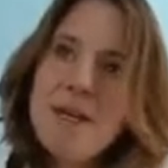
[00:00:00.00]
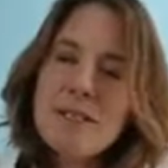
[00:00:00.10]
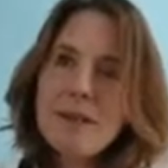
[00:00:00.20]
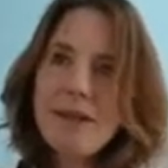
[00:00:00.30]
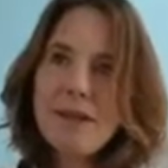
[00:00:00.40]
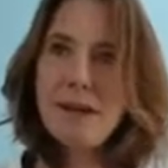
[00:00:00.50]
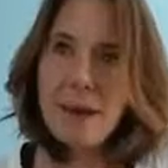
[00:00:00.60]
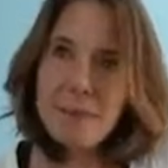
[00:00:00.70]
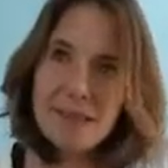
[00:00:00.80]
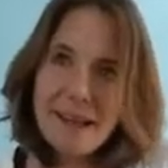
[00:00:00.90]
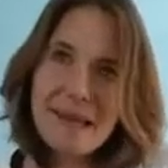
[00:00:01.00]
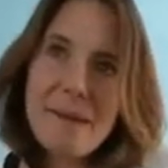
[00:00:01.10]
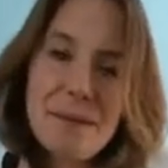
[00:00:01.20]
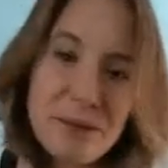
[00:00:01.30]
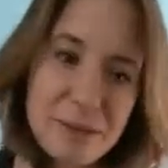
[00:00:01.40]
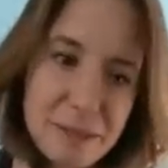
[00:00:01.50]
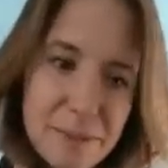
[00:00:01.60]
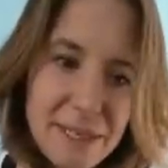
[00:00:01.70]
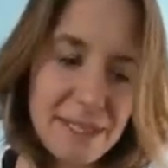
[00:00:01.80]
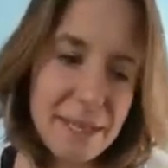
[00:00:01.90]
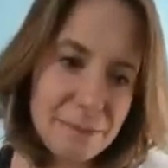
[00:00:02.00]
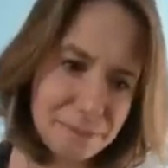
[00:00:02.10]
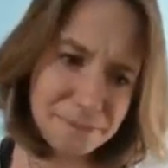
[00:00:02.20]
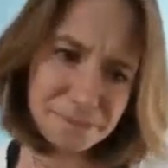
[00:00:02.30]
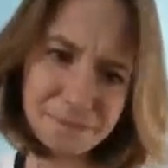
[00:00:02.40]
So another comment that came through, somebody said,